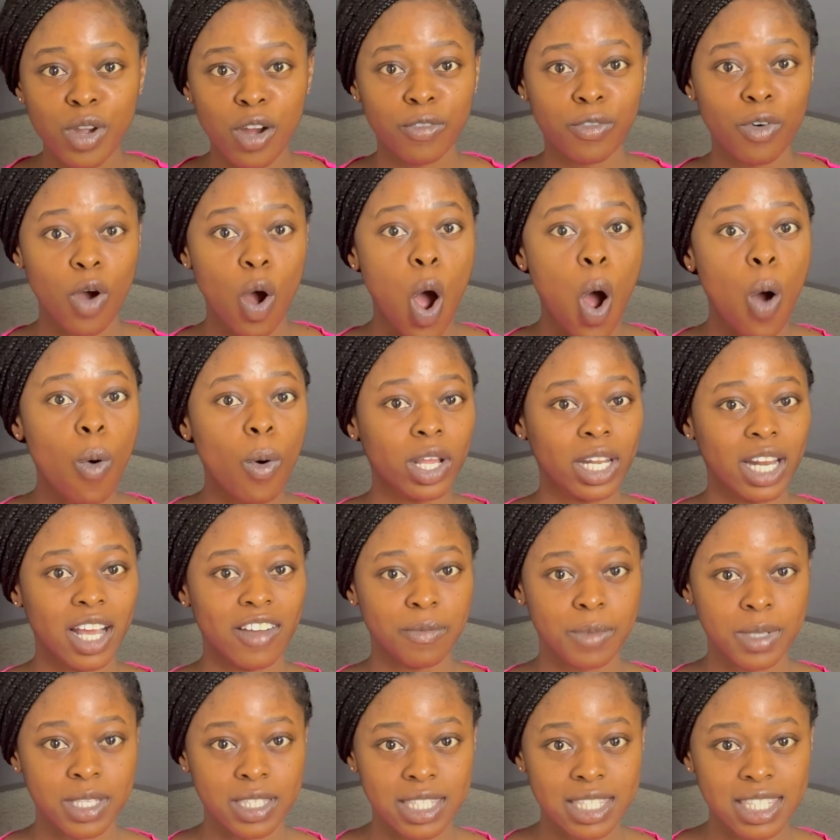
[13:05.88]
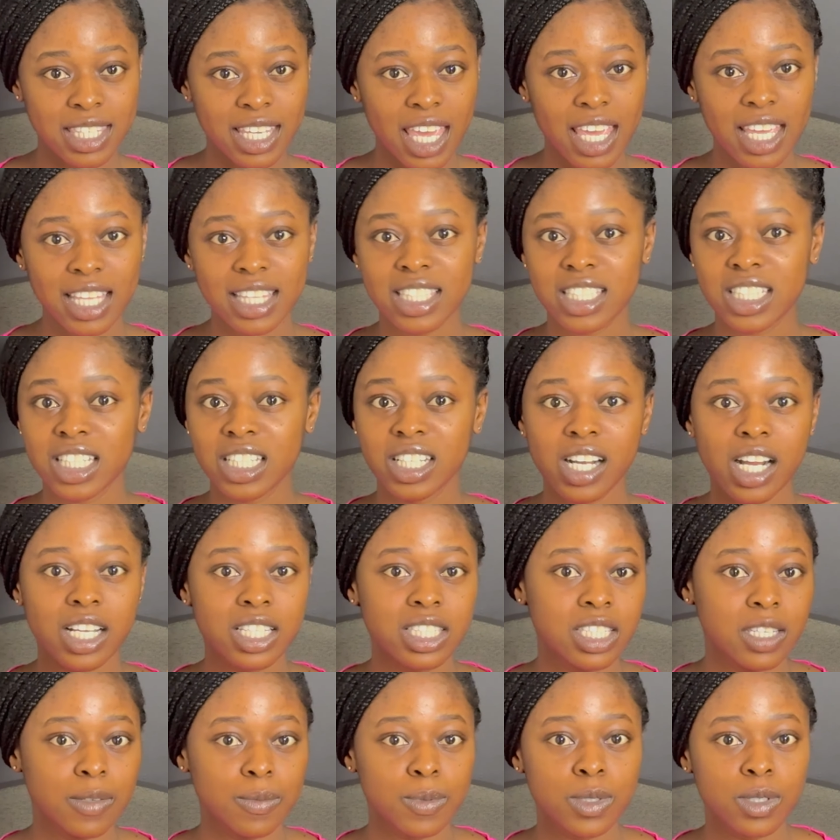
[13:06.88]
of all what I've been saying, general
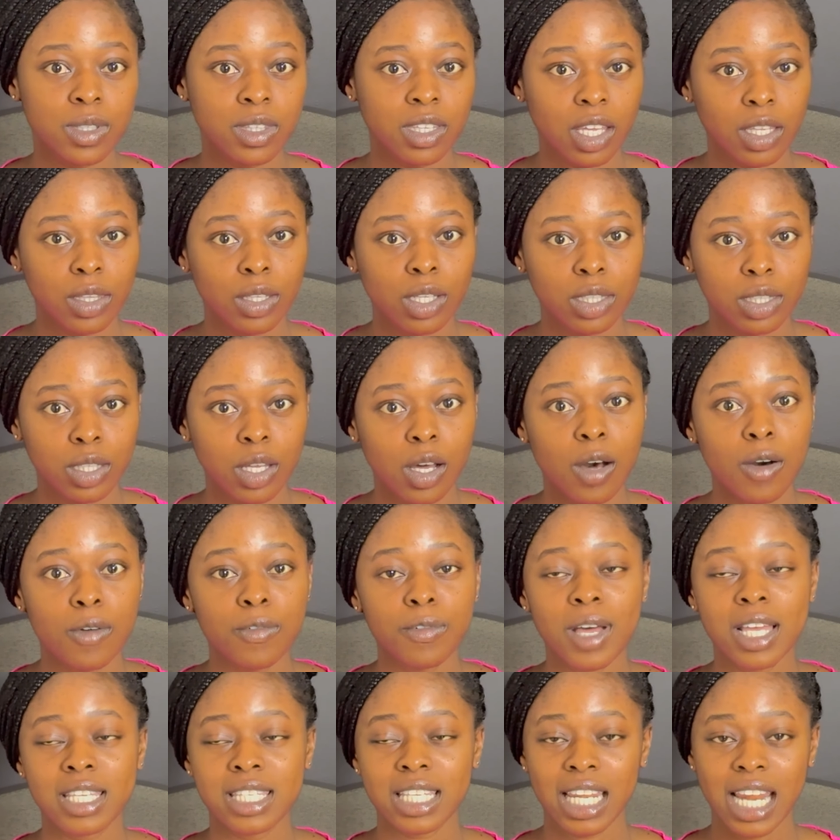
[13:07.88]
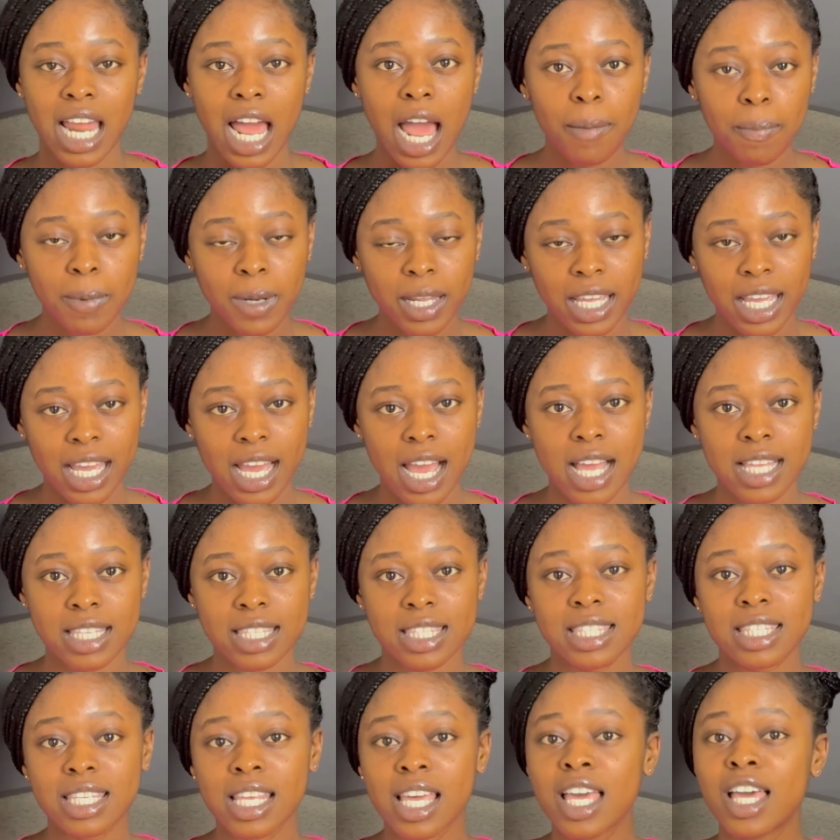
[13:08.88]
tips to take note of as an
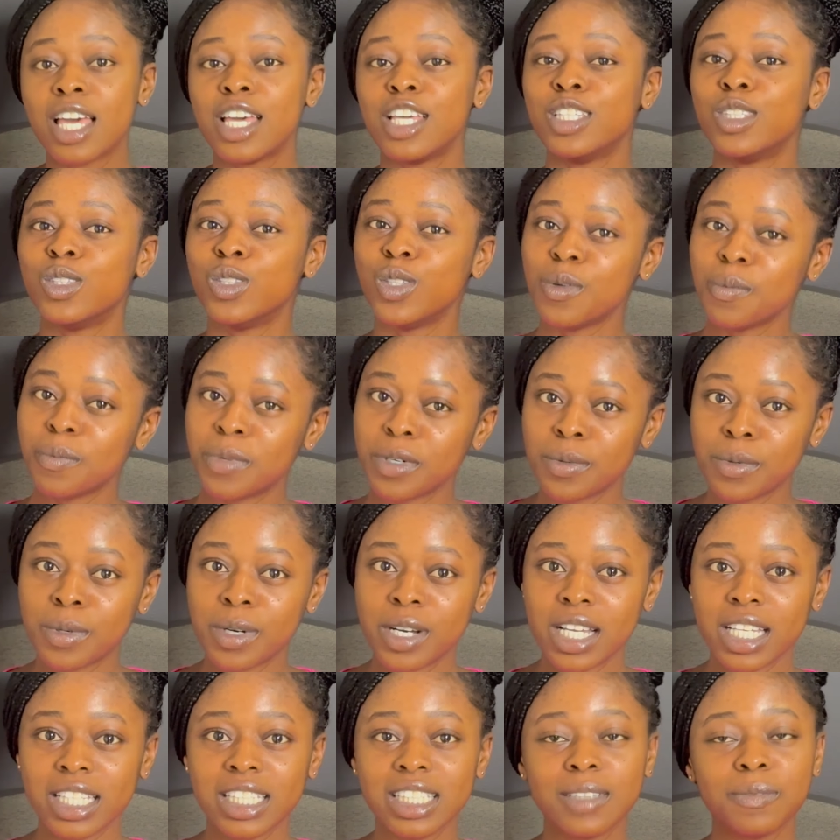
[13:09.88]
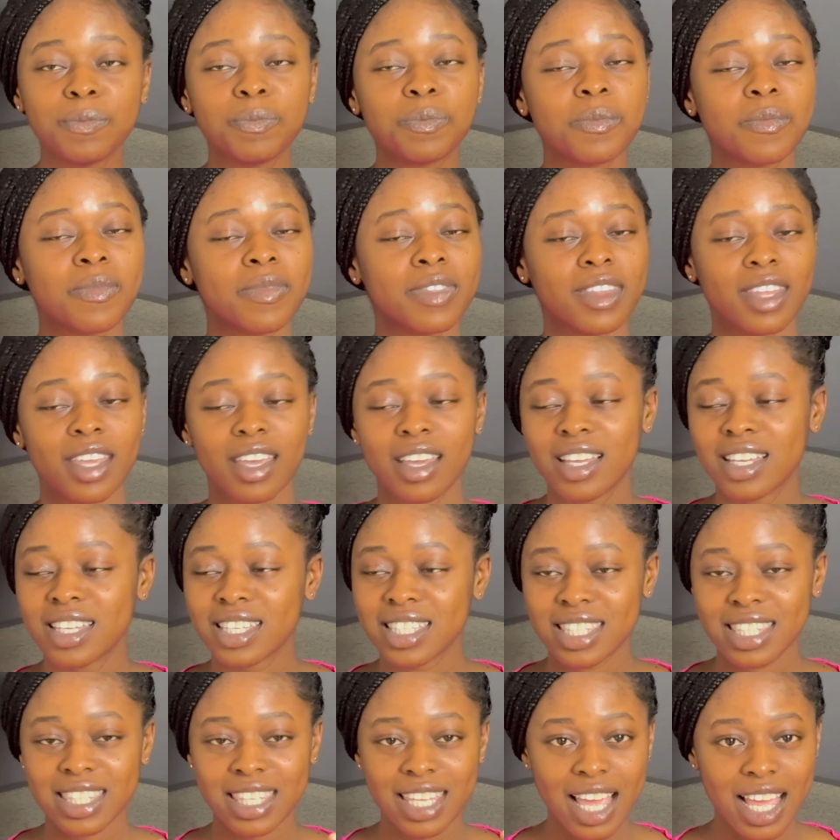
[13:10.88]
applicant. Number 1,
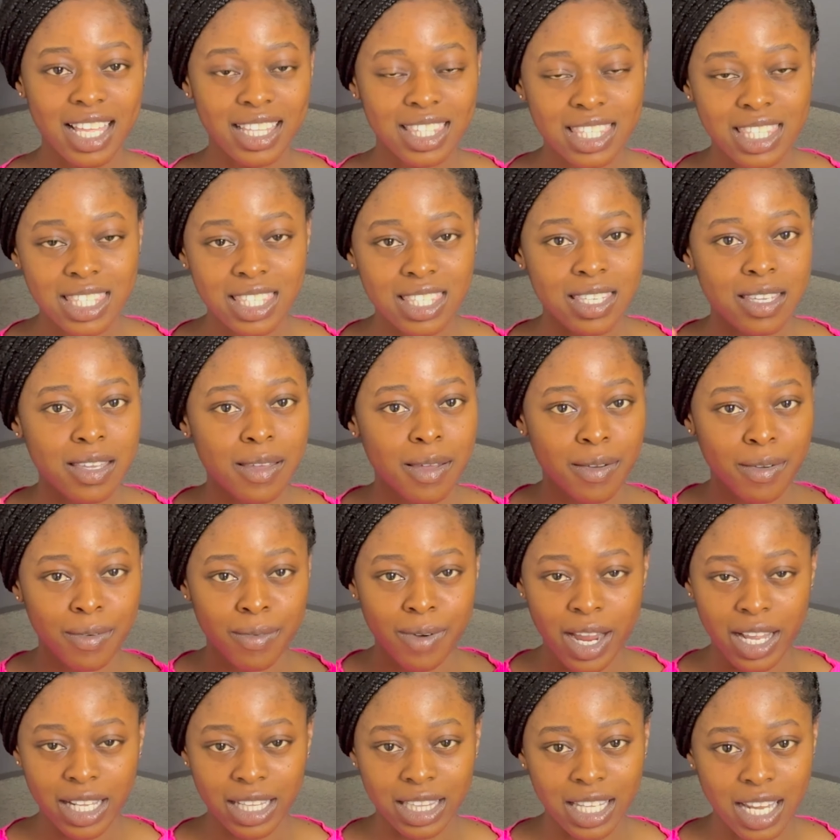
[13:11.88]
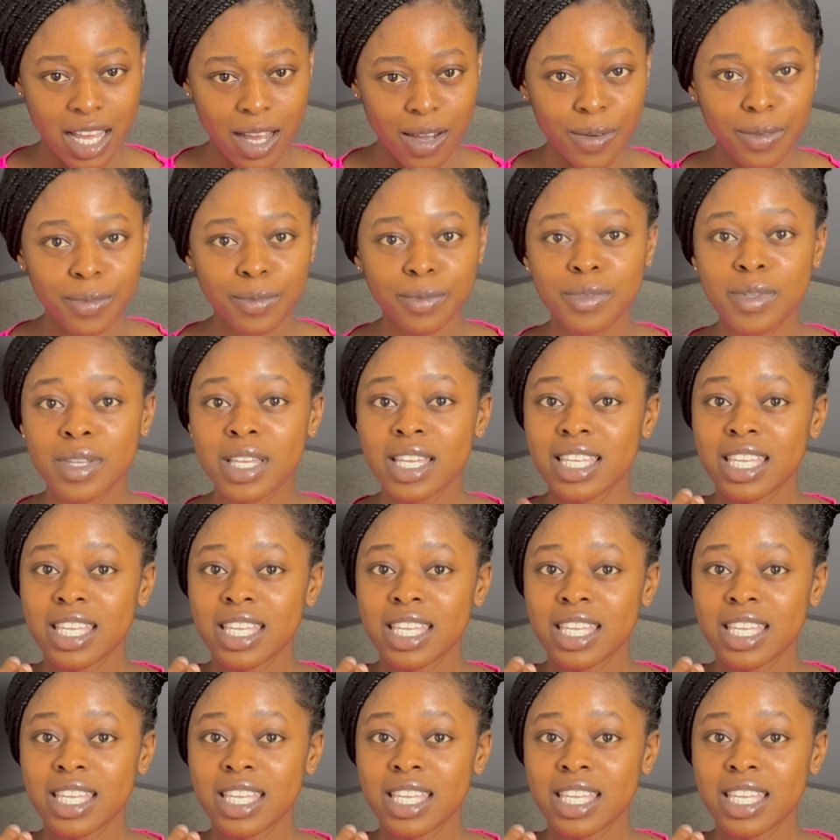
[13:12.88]
start right now.